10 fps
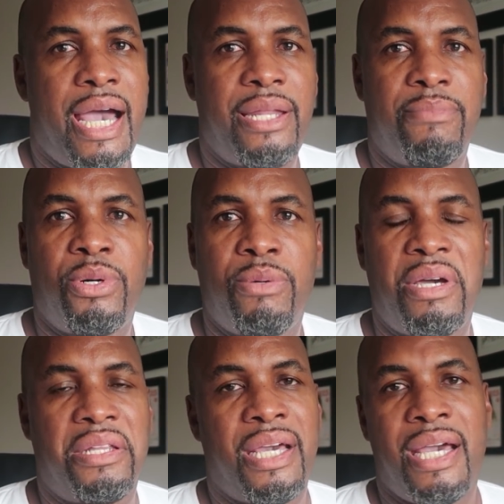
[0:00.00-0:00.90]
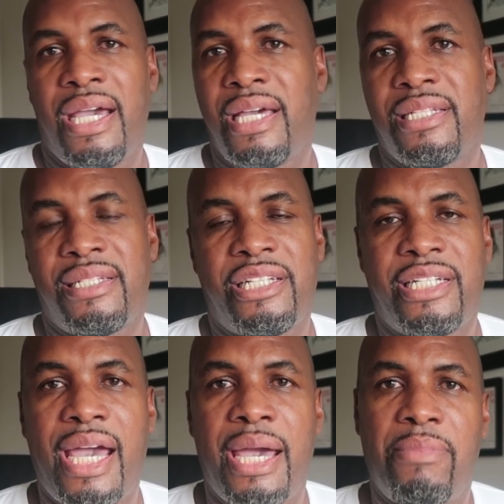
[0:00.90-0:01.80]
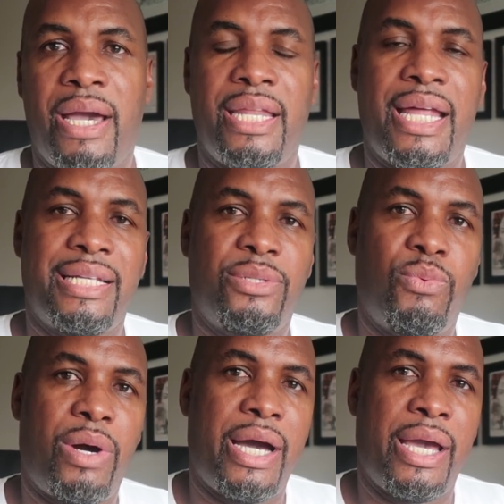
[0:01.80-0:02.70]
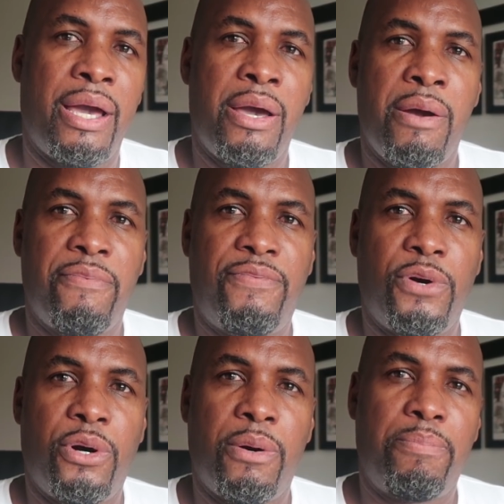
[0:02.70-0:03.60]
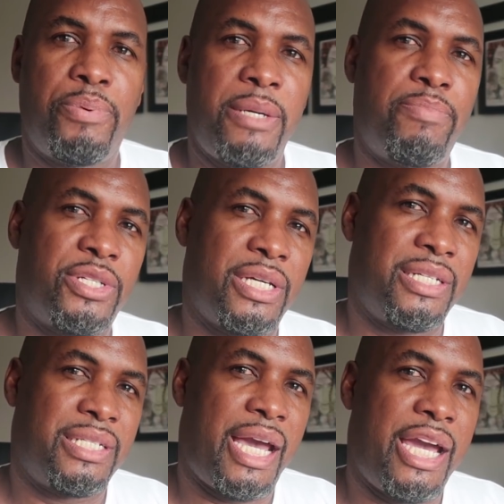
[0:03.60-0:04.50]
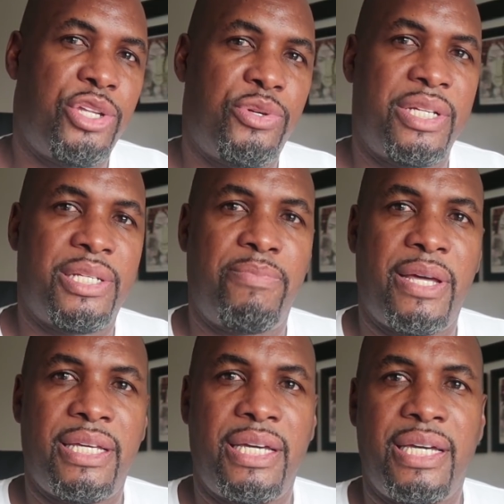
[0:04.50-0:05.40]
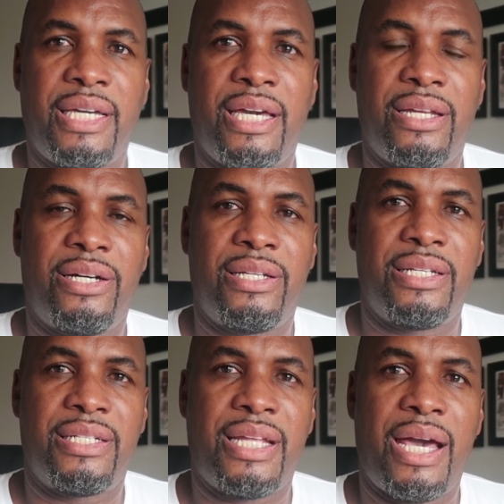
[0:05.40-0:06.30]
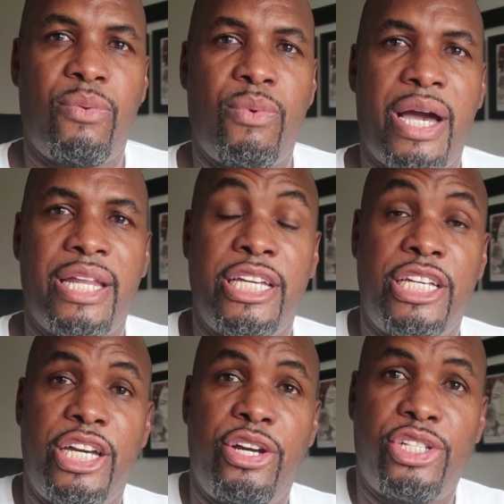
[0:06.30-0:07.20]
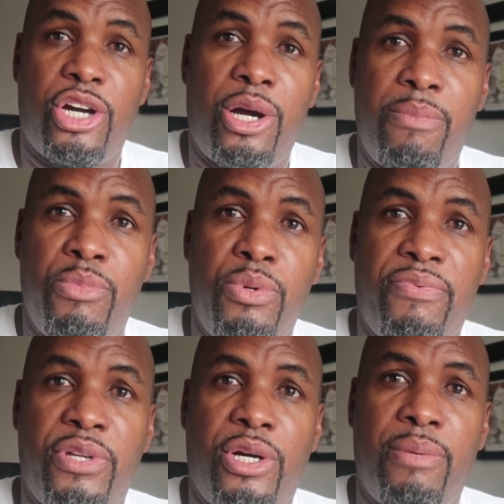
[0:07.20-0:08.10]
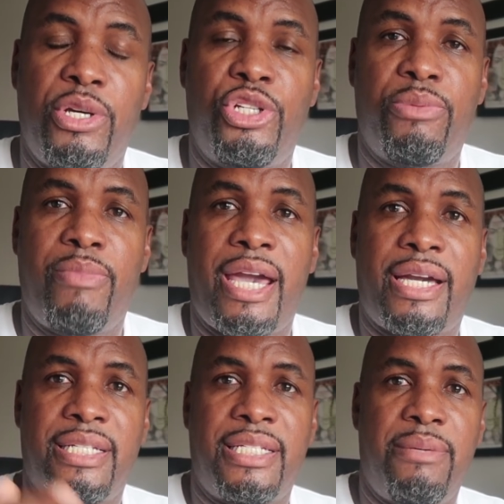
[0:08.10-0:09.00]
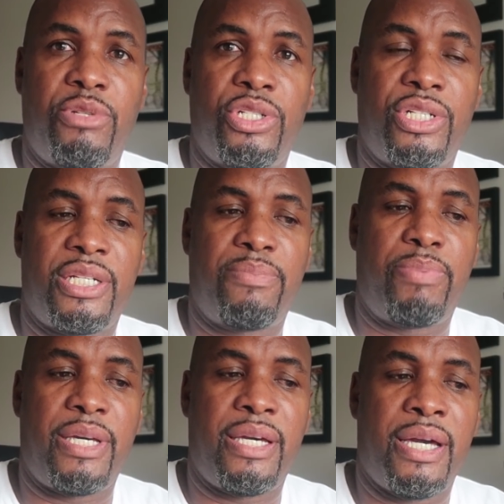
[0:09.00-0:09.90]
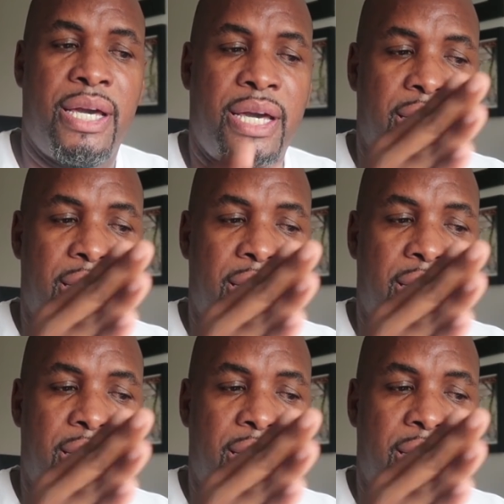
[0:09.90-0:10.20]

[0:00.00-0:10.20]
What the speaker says: at the moment. It is a shame, and that's why for people such as Adrian Smith, he can't understand why the years are moving on, but Jamaica seem to just be